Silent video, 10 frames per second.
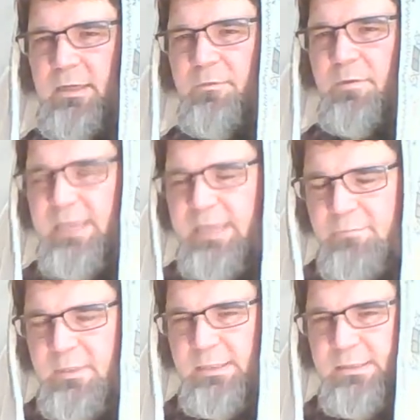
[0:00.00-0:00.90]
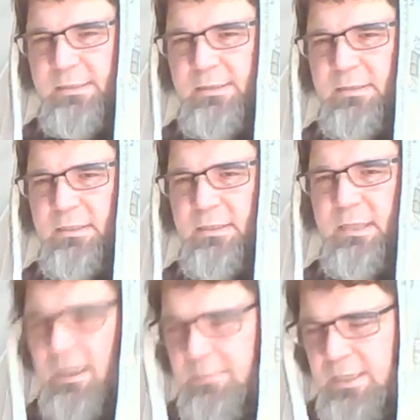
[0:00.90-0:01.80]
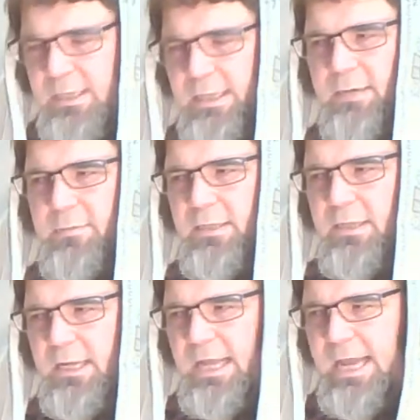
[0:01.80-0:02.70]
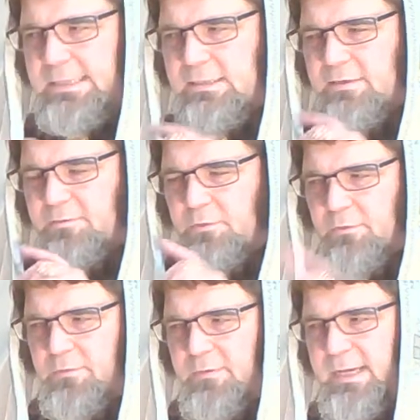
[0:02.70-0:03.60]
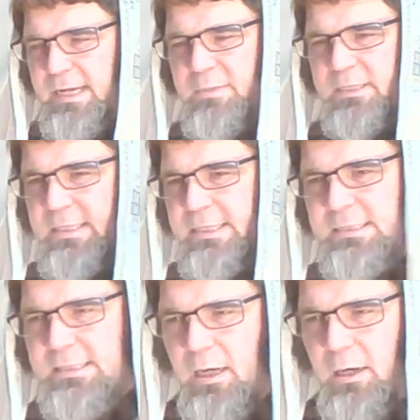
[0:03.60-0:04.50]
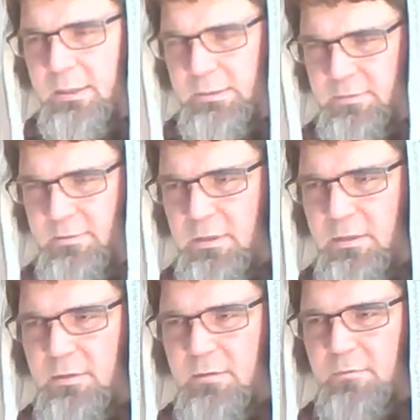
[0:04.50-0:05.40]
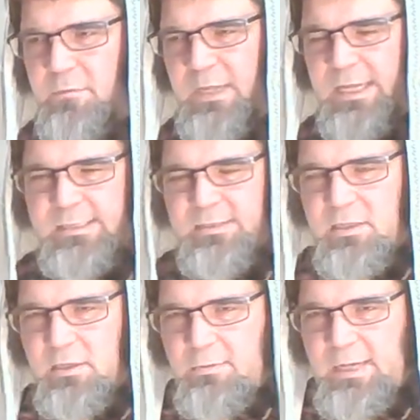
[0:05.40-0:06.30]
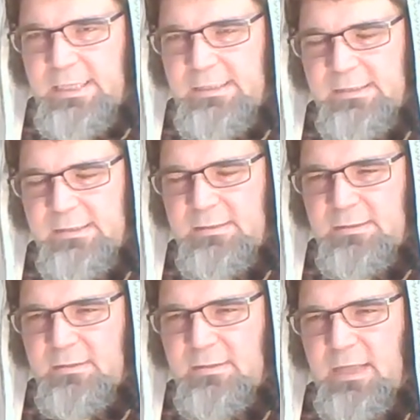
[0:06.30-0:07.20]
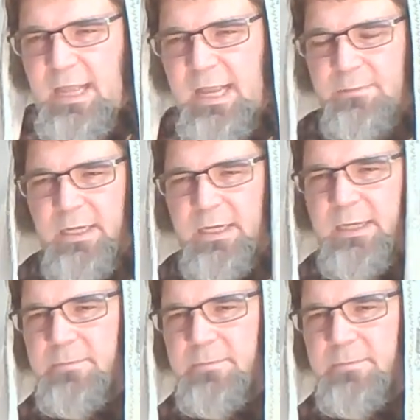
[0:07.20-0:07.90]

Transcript: forgiveness, coming to him and asking for forgiveness, and it's gone from the east to the west. Amen.